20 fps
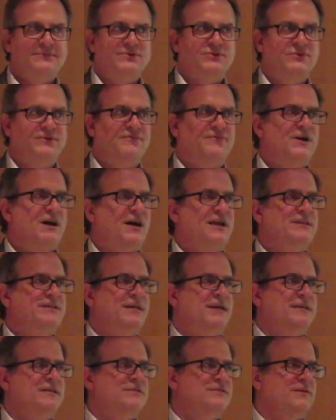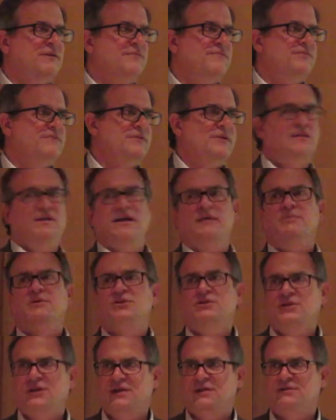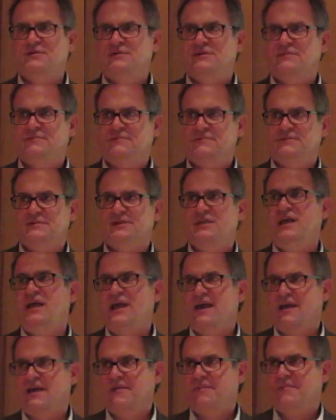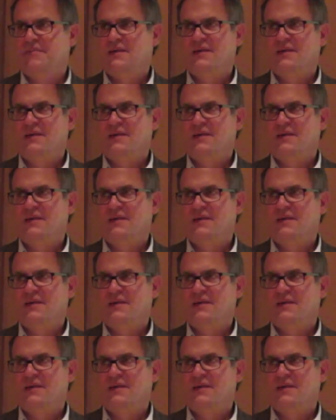sort of context of climate change today.